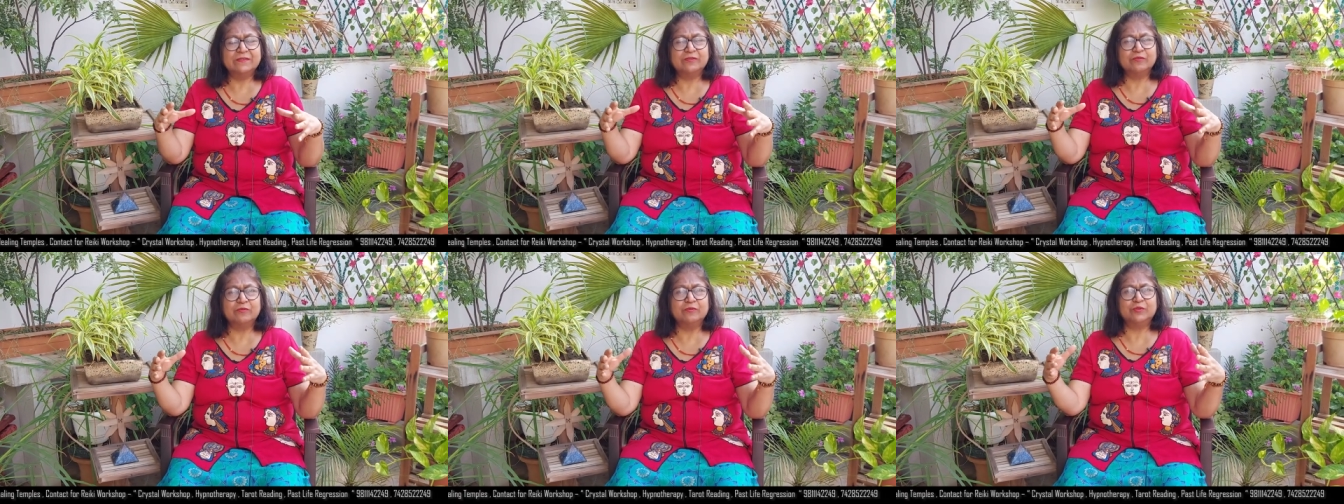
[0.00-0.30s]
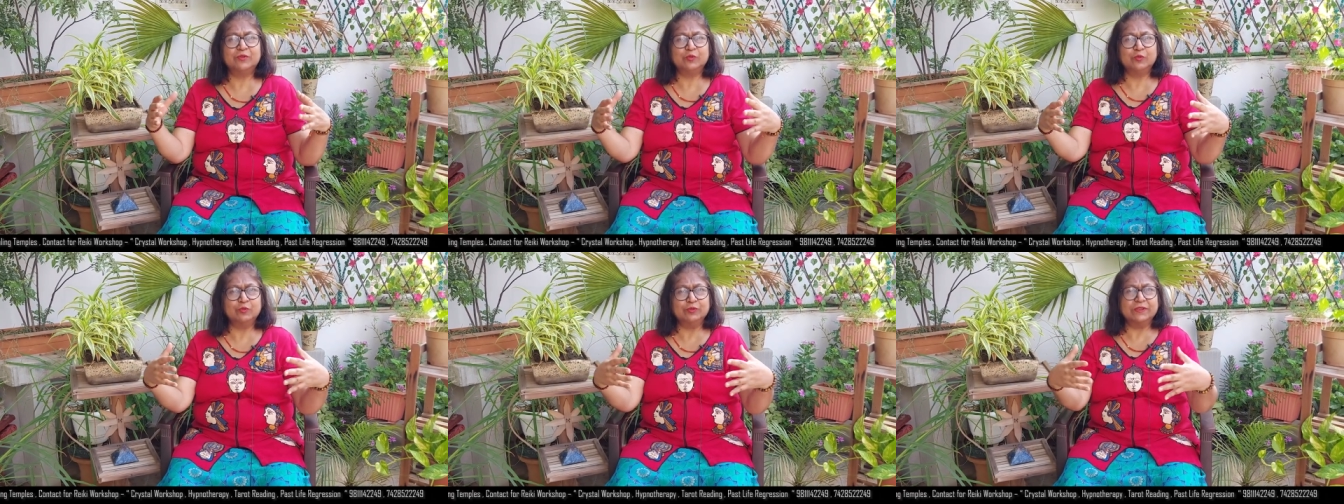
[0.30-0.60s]
So
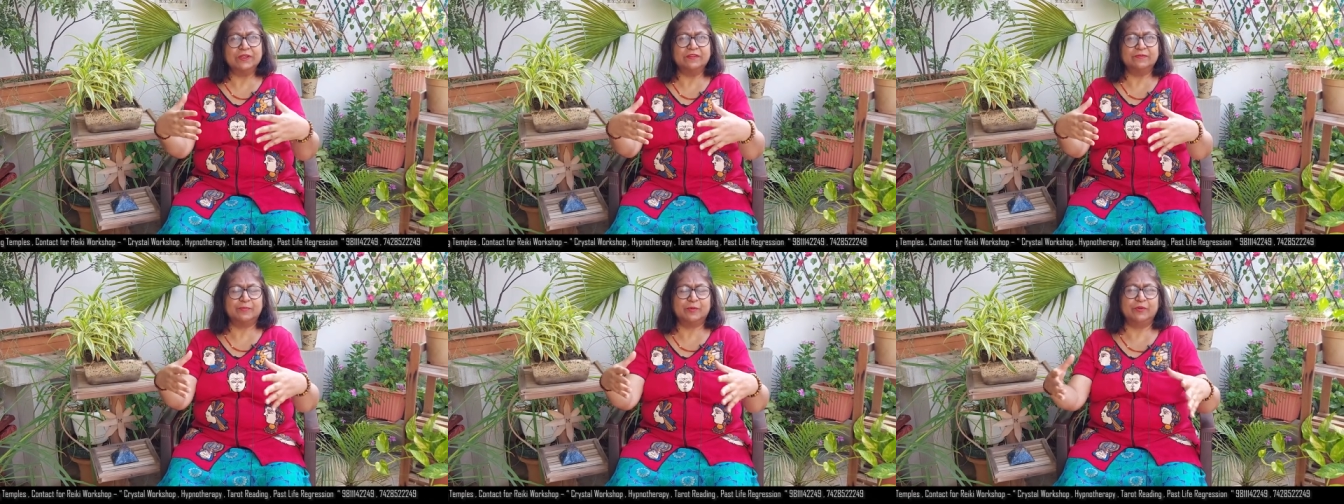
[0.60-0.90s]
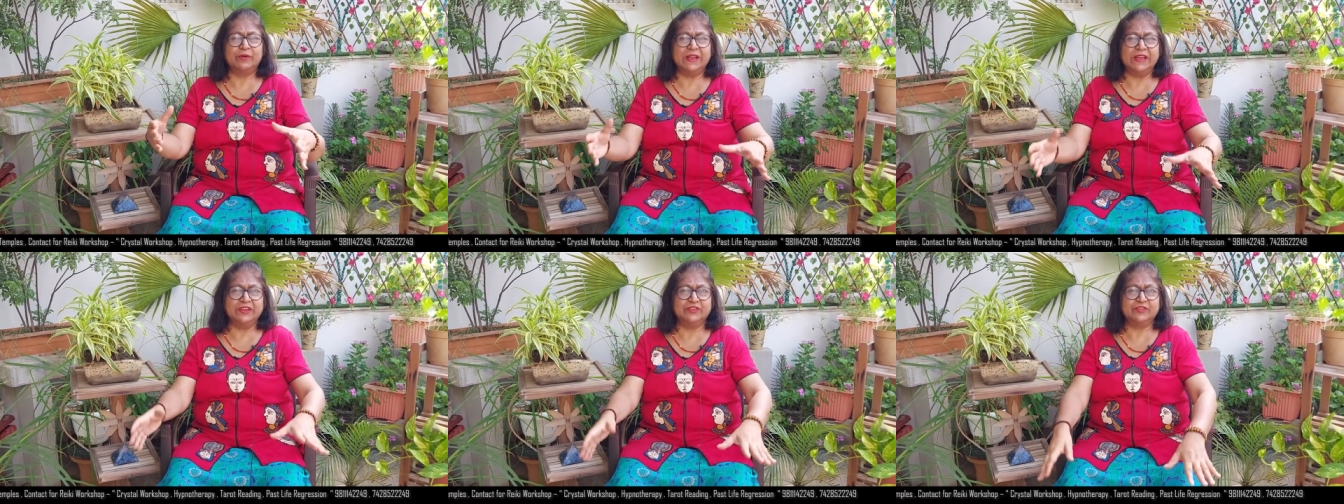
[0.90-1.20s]
do this
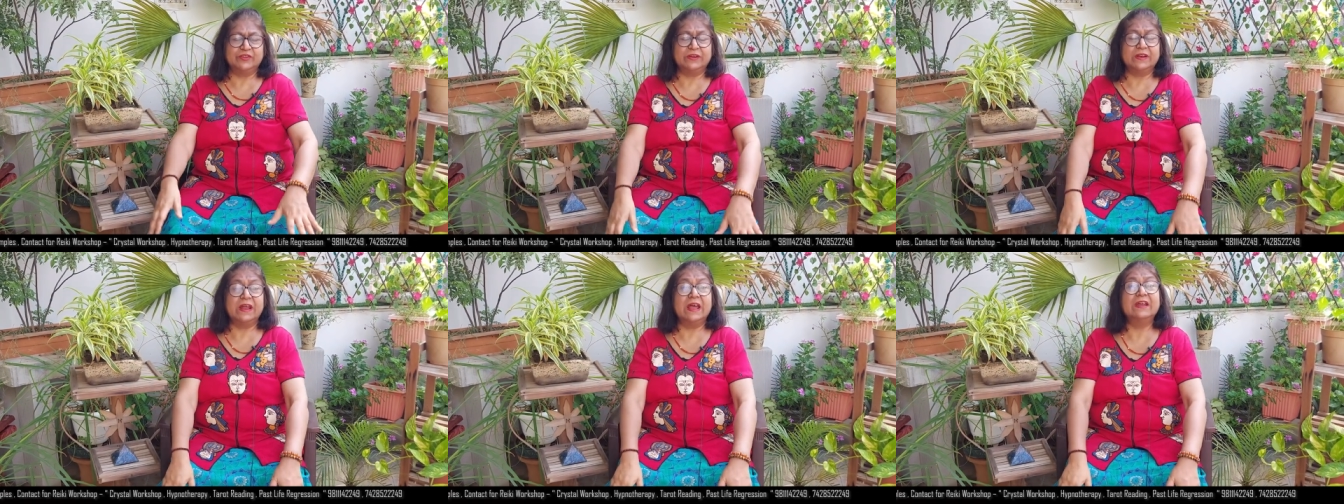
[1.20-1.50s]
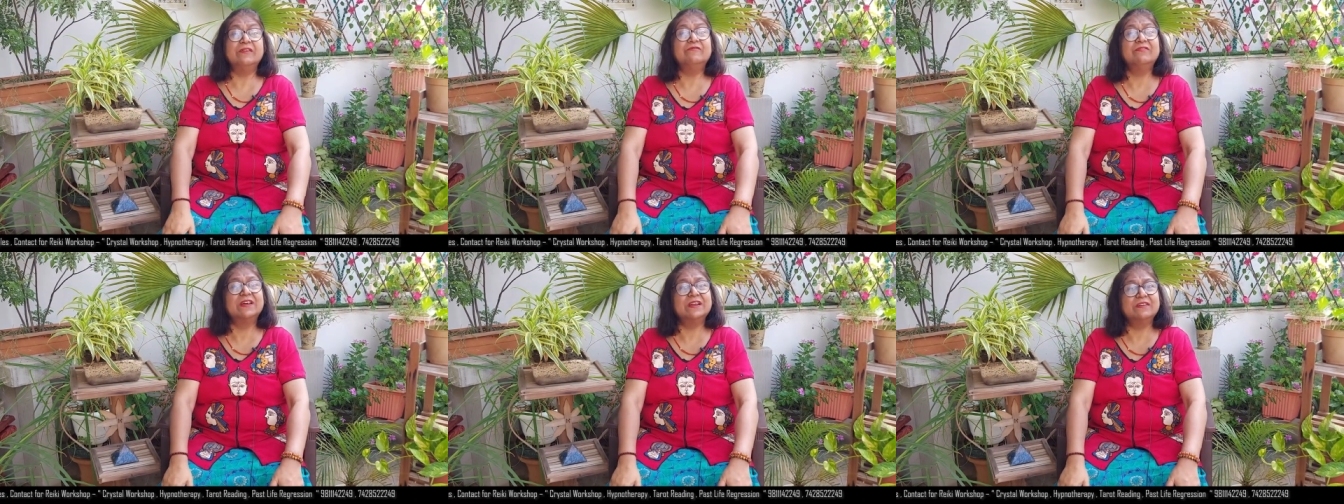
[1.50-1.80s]
protection
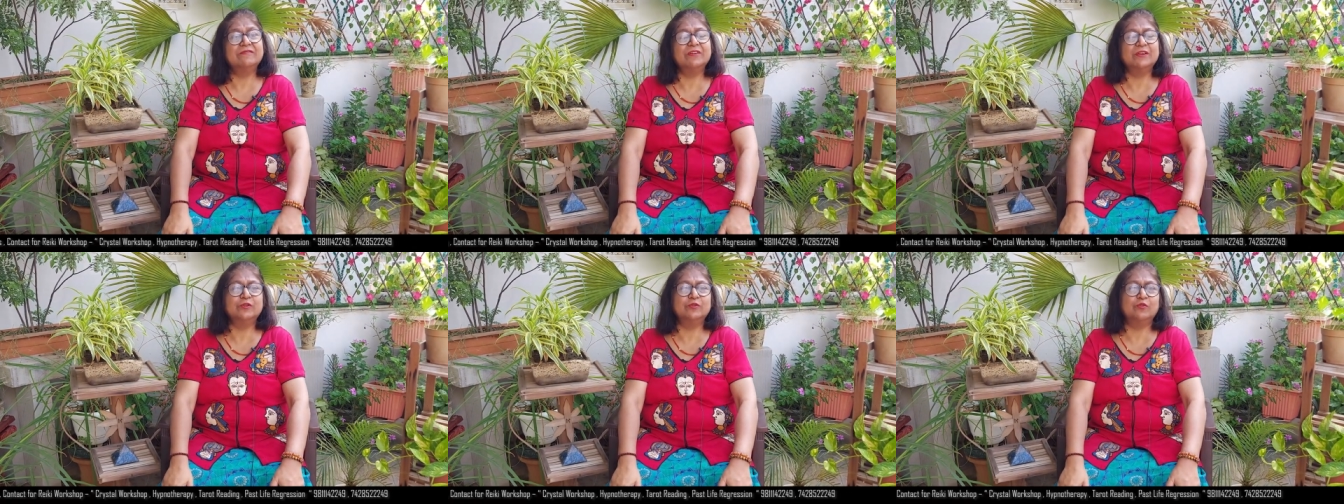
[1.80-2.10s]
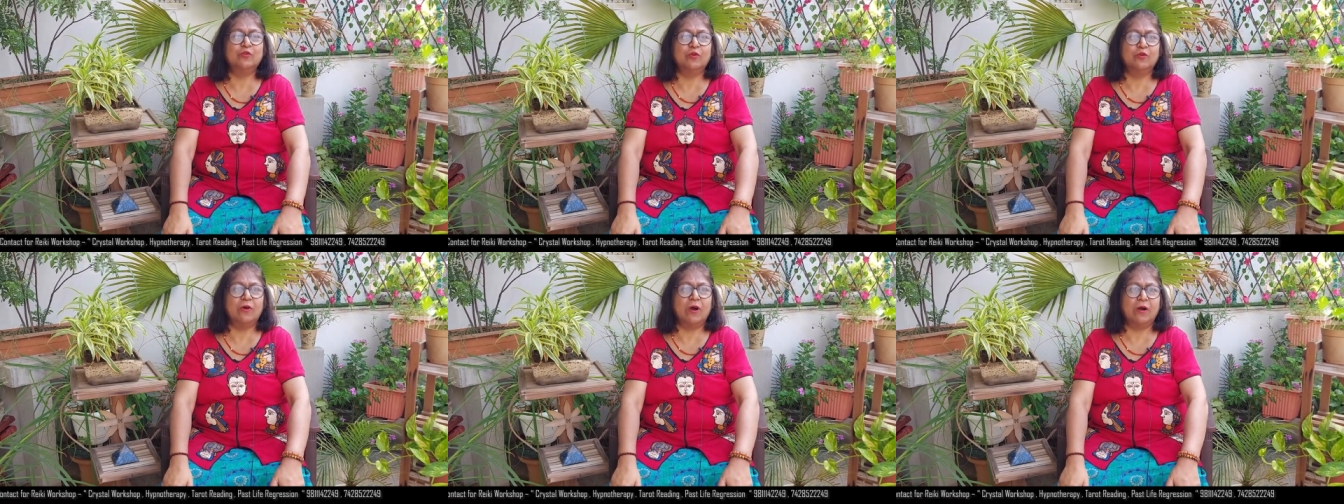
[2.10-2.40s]
and whenever
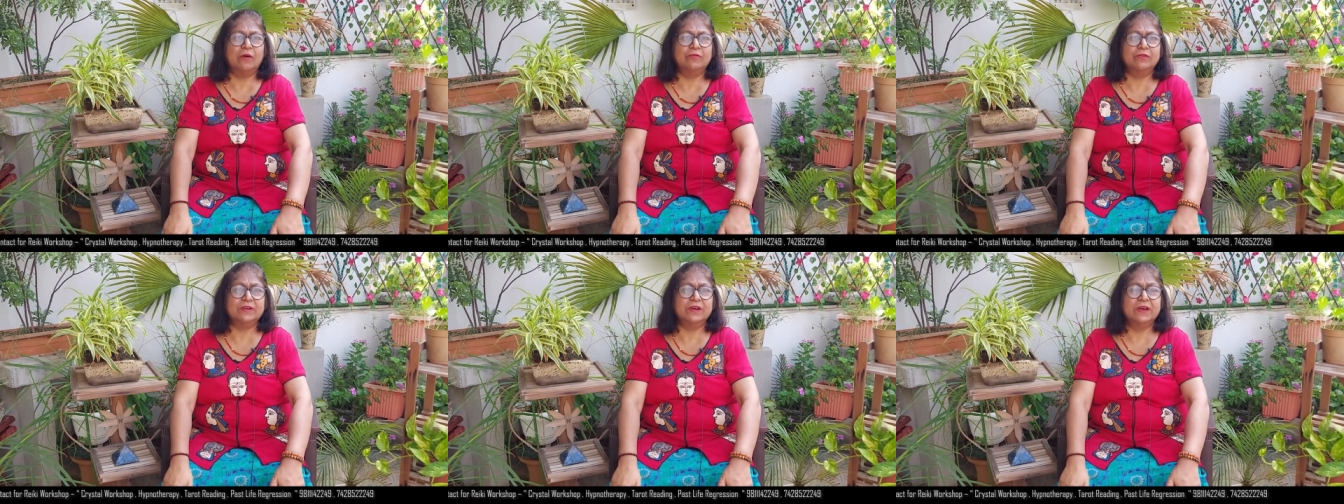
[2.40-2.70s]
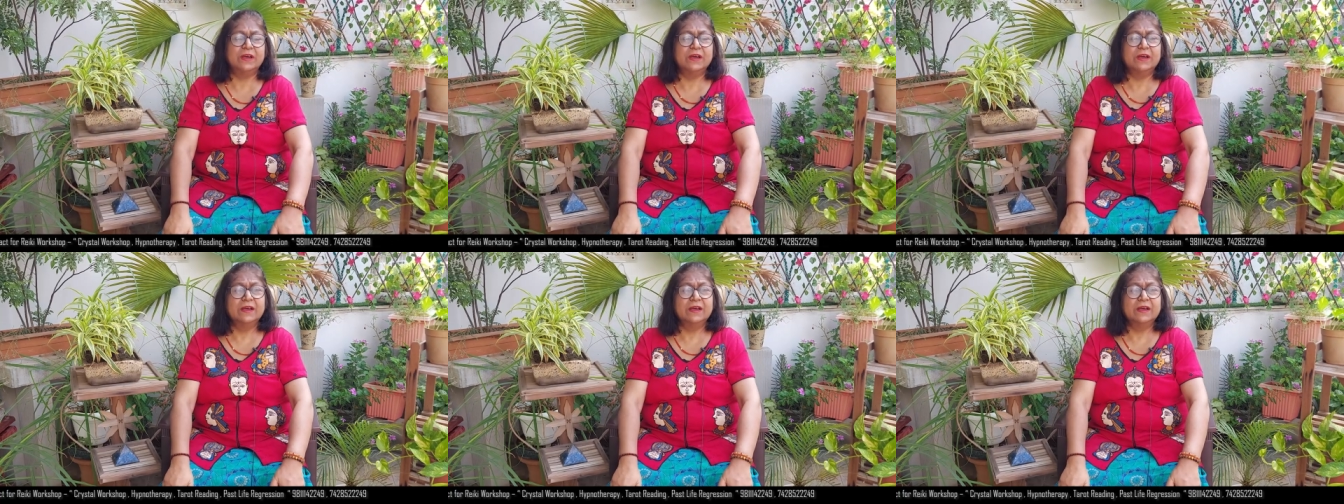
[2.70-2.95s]
you go out,